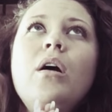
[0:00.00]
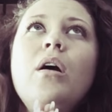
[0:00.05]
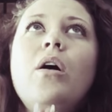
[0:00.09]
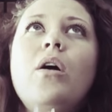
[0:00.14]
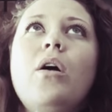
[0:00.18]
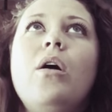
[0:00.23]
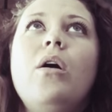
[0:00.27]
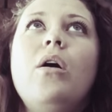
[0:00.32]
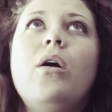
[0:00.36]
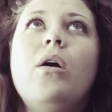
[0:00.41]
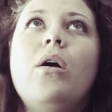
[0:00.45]

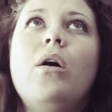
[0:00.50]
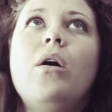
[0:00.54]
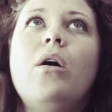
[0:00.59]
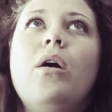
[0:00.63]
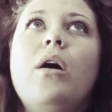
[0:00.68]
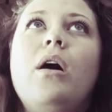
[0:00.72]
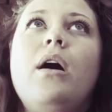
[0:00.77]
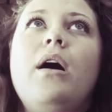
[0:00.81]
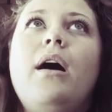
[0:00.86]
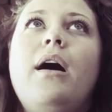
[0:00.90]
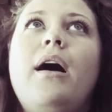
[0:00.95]

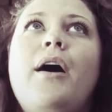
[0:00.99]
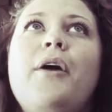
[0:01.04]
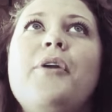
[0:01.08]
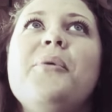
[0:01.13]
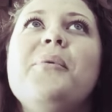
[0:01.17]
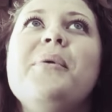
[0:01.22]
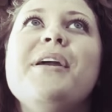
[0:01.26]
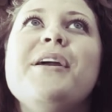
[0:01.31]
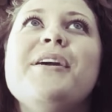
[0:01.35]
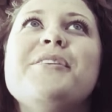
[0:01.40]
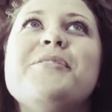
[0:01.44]
how do
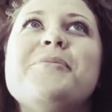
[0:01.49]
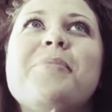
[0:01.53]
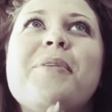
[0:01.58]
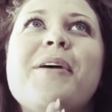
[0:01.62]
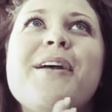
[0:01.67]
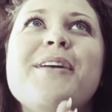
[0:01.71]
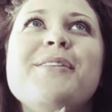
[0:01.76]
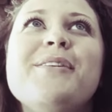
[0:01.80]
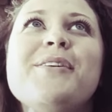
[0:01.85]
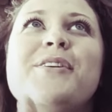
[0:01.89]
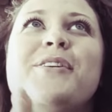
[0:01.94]
we
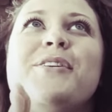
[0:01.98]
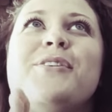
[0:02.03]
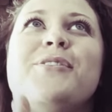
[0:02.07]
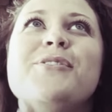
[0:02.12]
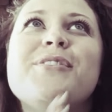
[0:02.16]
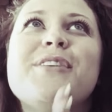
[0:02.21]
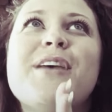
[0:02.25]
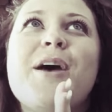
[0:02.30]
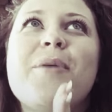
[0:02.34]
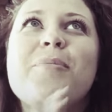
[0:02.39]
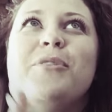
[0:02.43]
explain the inner
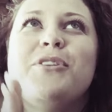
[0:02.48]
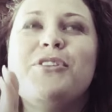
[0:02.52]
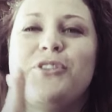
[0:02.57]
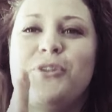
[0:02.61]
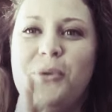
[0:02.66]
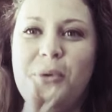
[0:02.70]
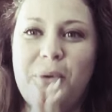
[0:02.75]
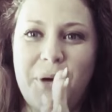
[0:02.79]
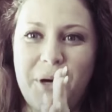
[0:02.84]
saboteur?